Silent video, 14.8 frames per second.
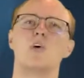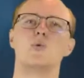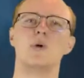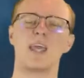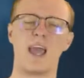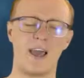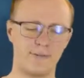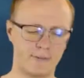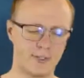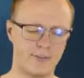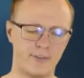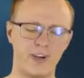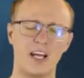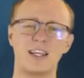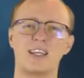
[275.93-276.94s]
we have to
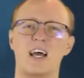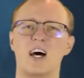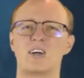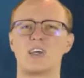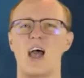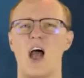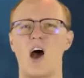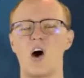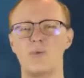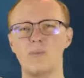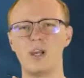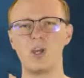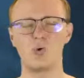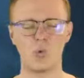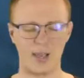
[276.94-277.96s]
find out how
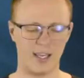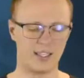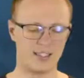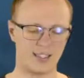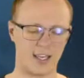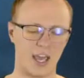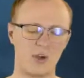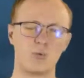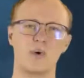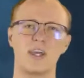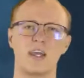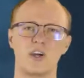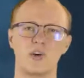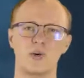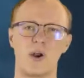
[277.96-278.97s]
many ways can
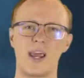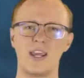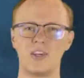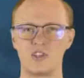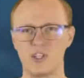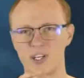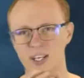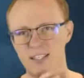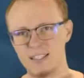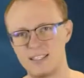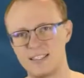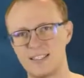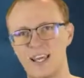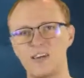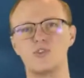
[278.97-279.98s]
we arrange
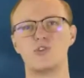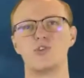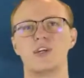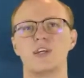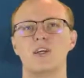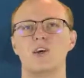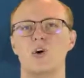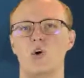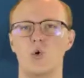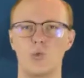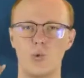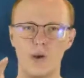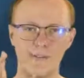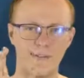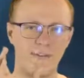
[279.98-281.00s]
sentry
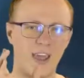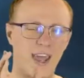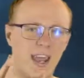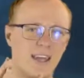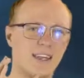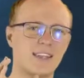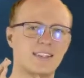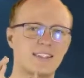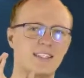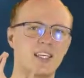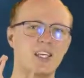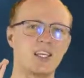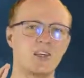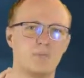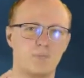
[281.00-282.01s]
with n and t